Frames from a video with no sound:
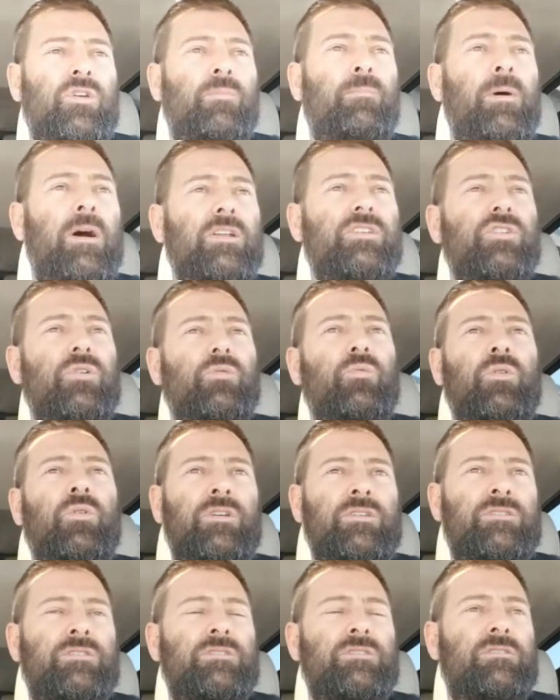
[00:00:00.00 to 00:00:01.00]
budget
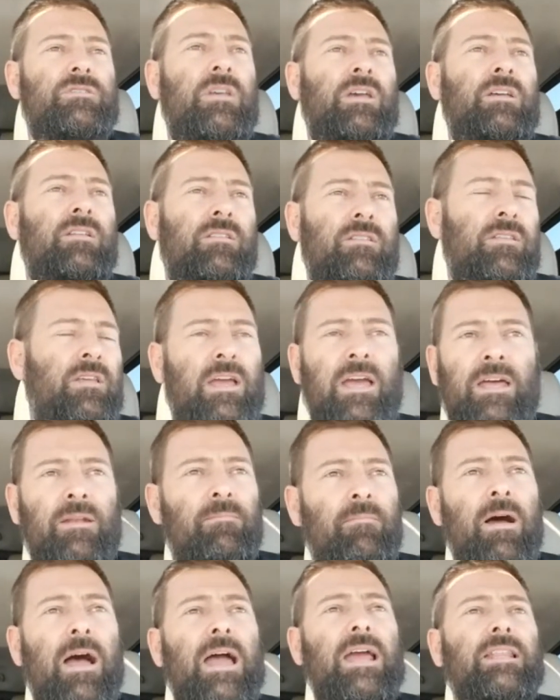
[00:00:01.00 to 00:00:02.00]
was they had in
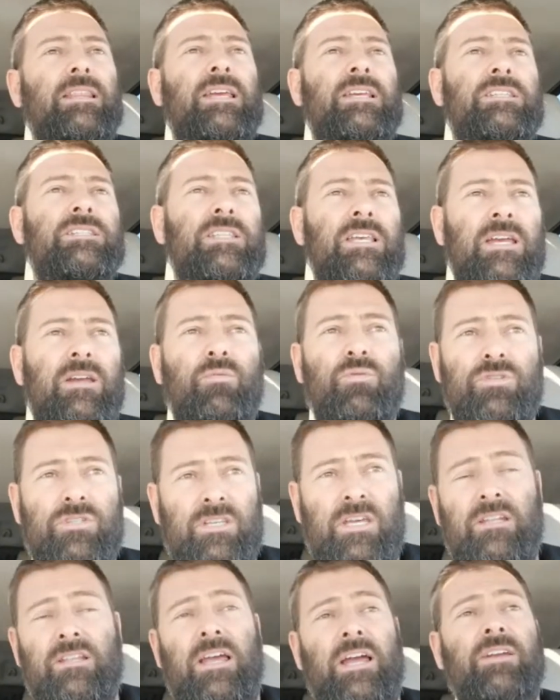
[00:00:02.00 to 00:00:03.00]
mind. They said
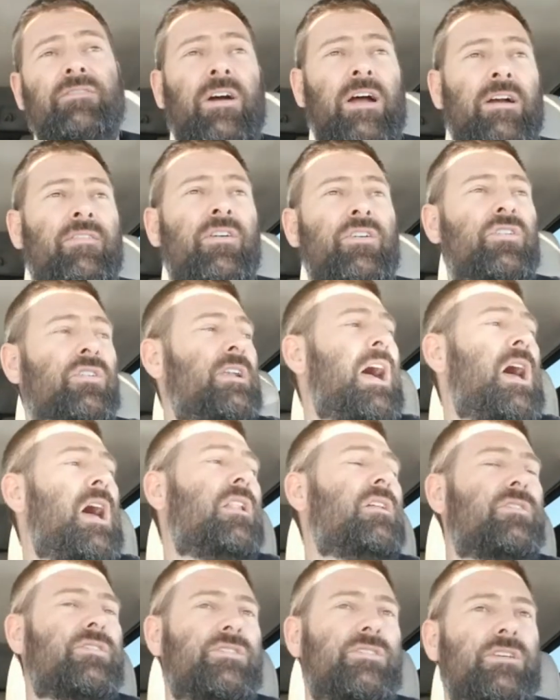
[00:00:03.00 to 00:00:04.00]
like
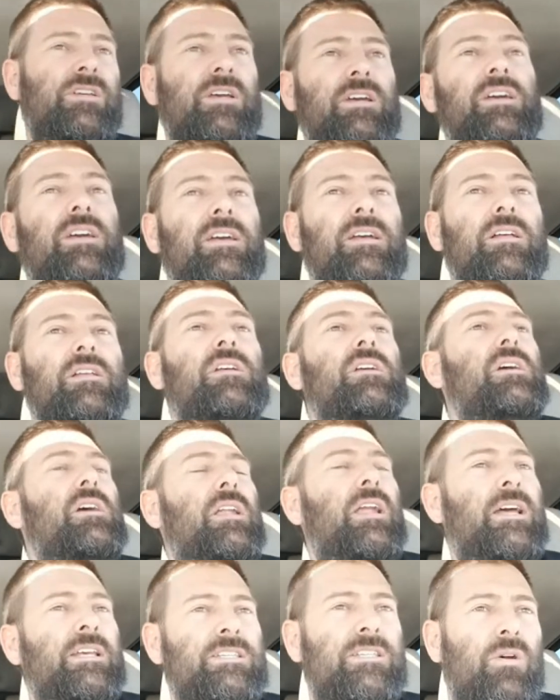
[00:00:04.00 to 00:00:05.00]
$500. And I
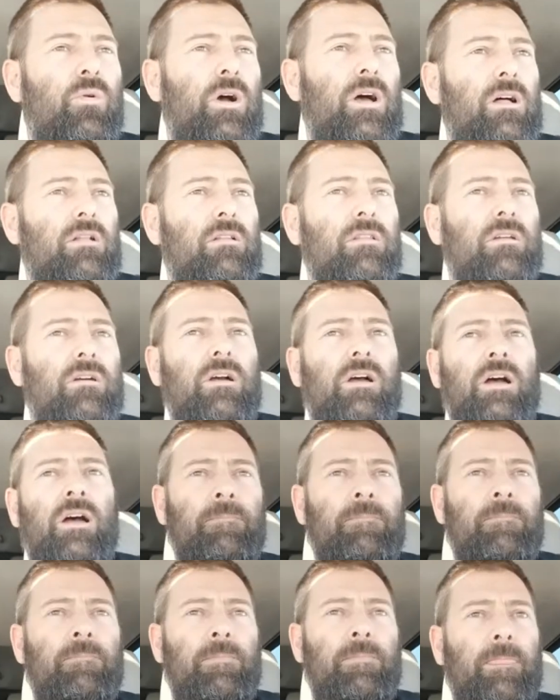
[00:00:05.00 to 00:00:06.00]
said, well,
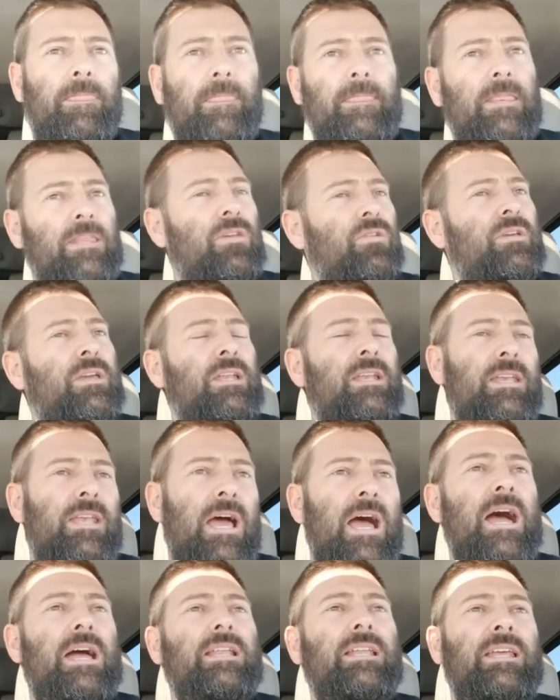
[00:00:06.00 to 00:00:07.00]
you
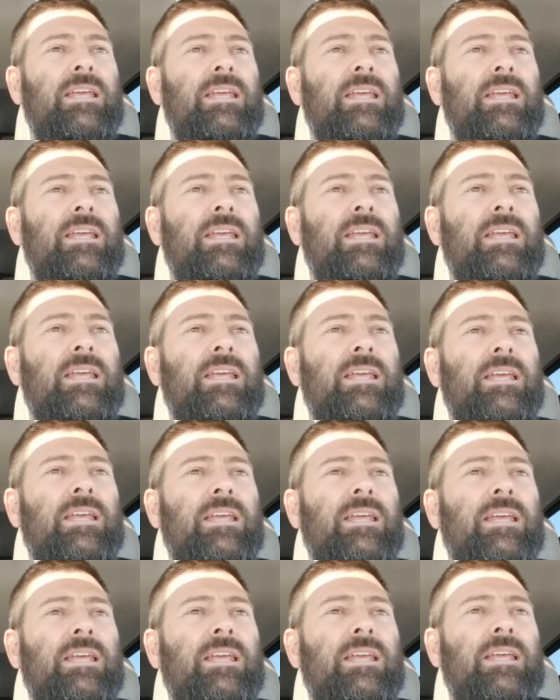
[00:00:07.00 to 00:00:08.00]
cannot
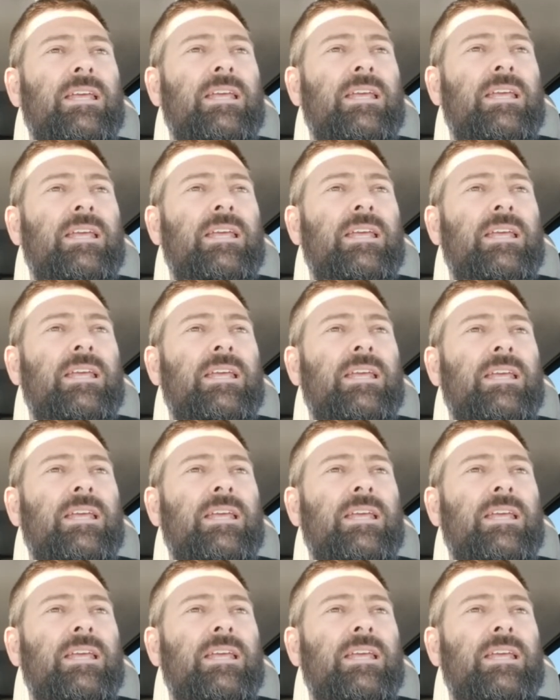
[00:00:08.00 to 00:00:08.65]
get